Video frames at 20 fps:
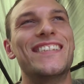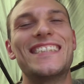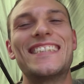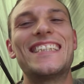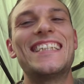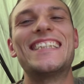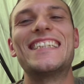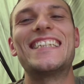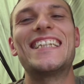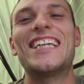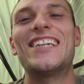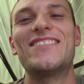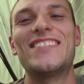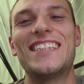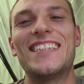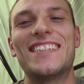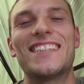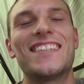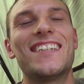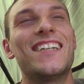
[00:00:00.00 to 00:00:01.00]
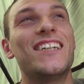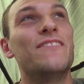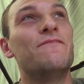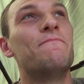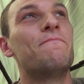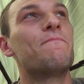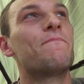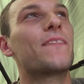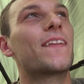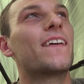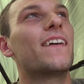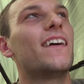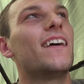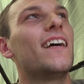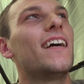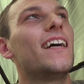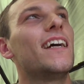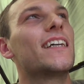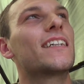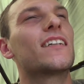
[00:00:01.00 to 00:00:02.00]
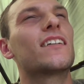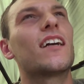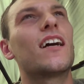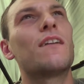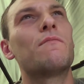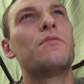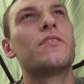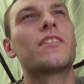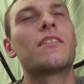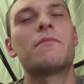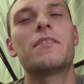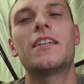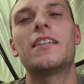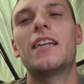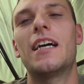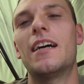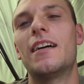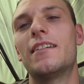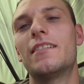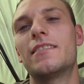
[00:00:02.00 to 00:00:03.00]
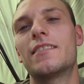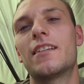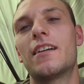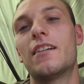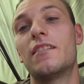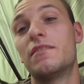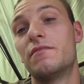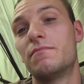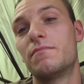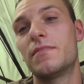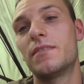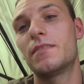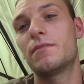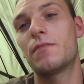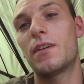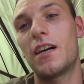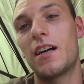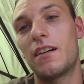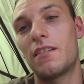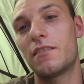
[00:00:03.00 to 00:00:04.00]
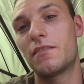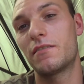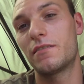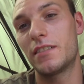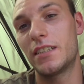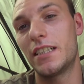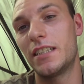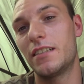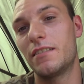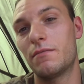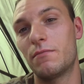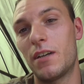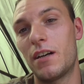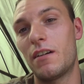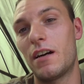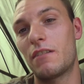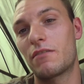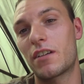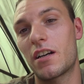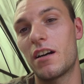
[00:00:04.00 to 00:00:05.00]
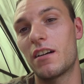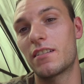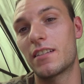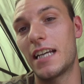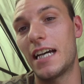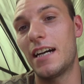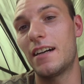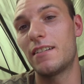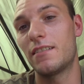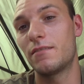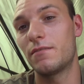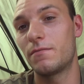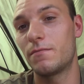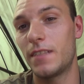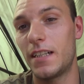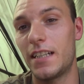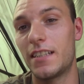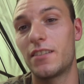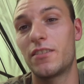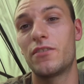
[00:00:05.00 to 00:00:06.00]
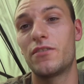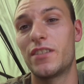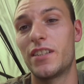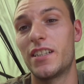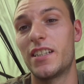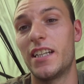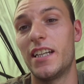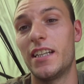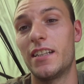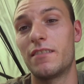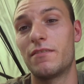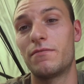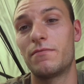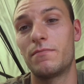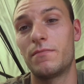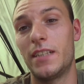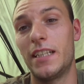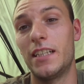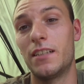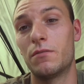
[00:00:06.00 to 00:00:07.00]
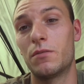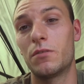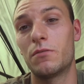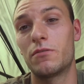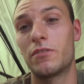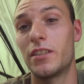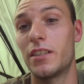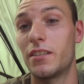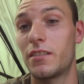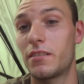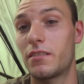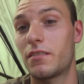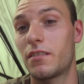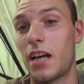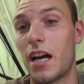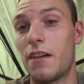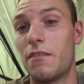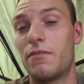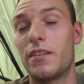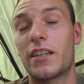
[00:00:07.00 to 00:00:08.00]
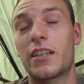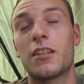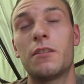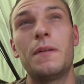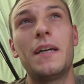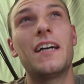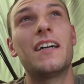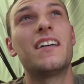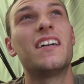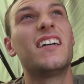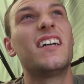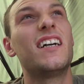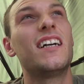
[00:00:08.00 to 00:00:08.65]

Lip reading: Didn't tell me at the time. He goes, oh, I'll put some of these out. So while I've cast out, as soon as it's hit the water, he's started flicking them out.